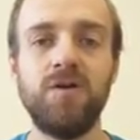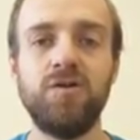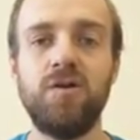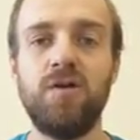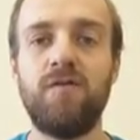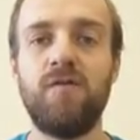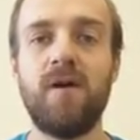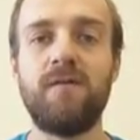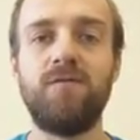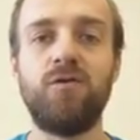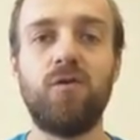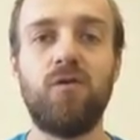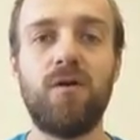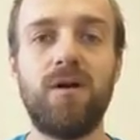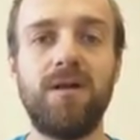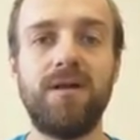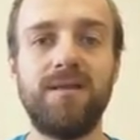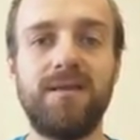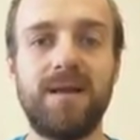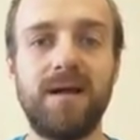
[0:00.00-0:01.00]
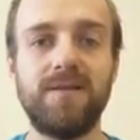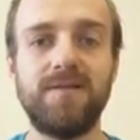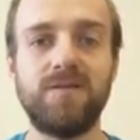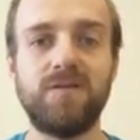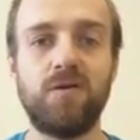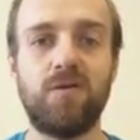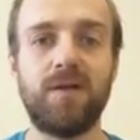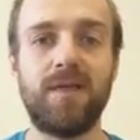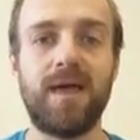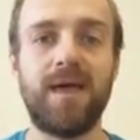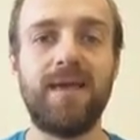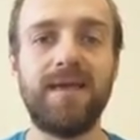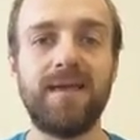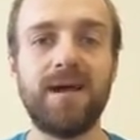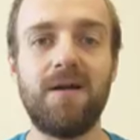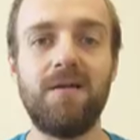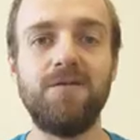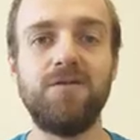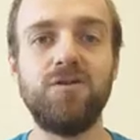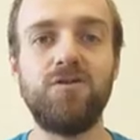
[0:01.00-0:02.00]
So if you haven't already done so, can I
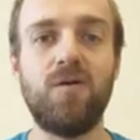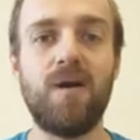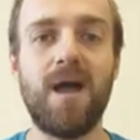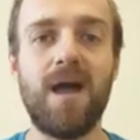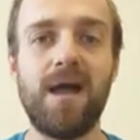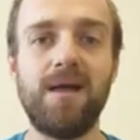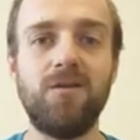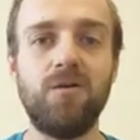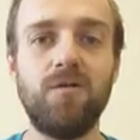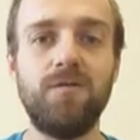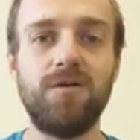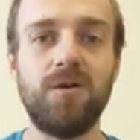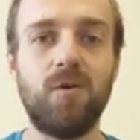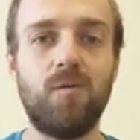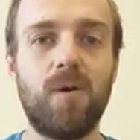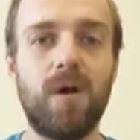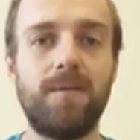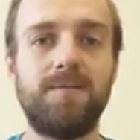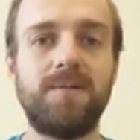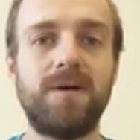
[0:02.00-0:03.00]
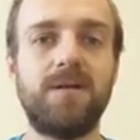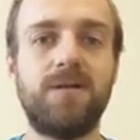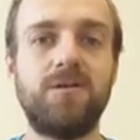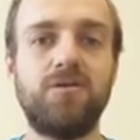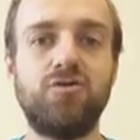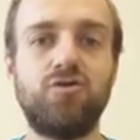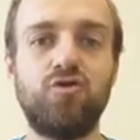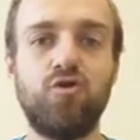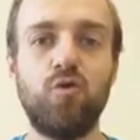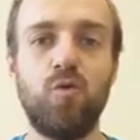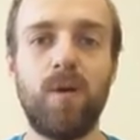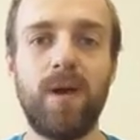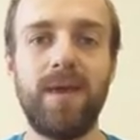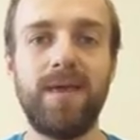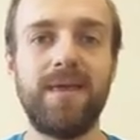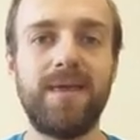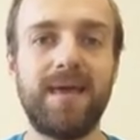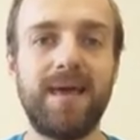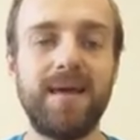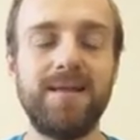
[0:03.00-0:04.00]
encourage you to head over to the website at
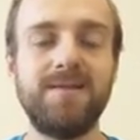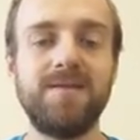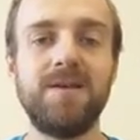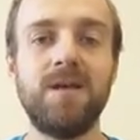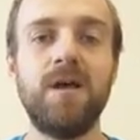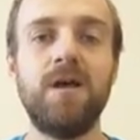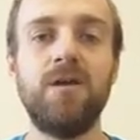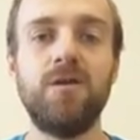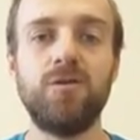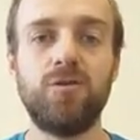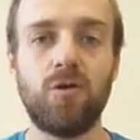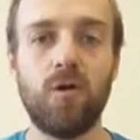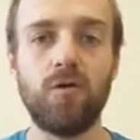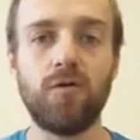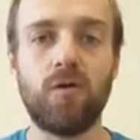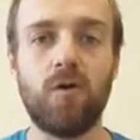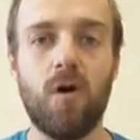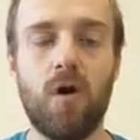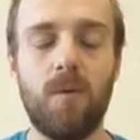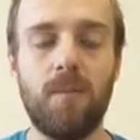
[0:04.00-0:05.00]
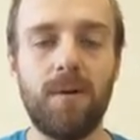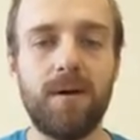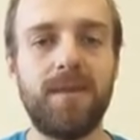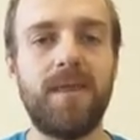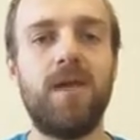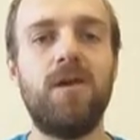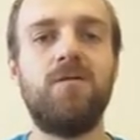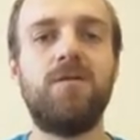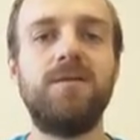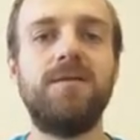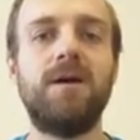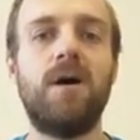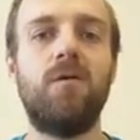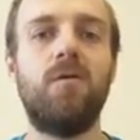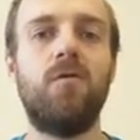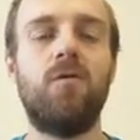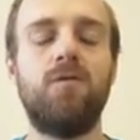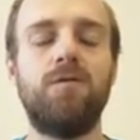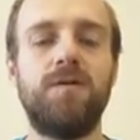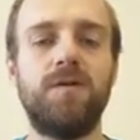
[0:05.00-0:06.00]
truewaykids.com, and there you can
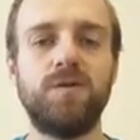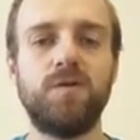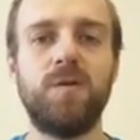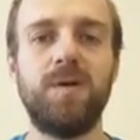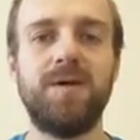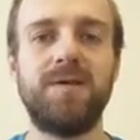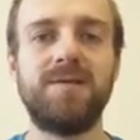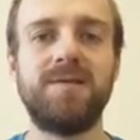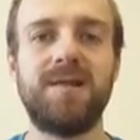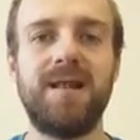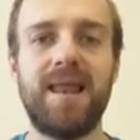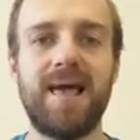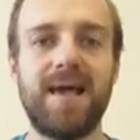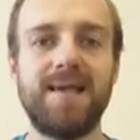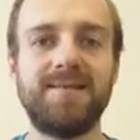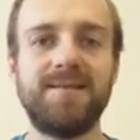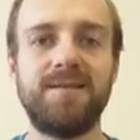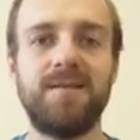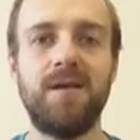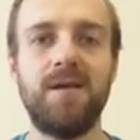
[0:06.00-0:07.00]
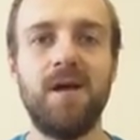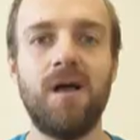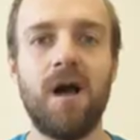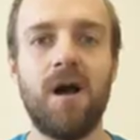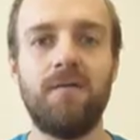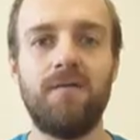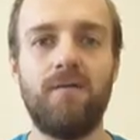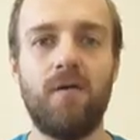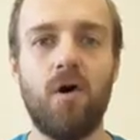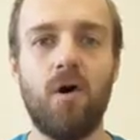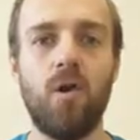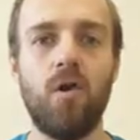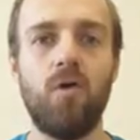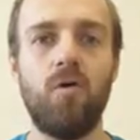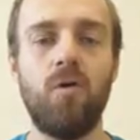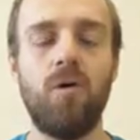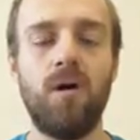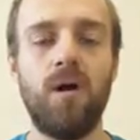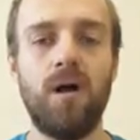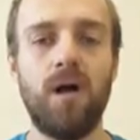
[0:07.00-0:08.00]
download this week's lesson and
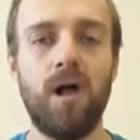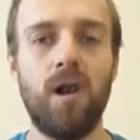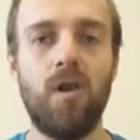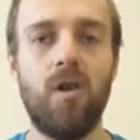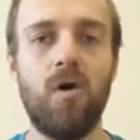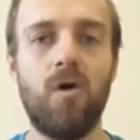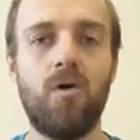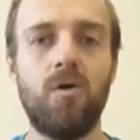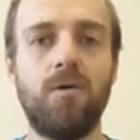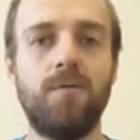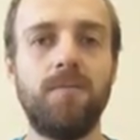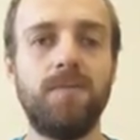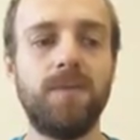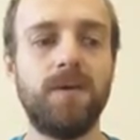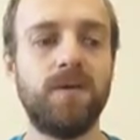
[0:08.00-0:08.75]
follow along.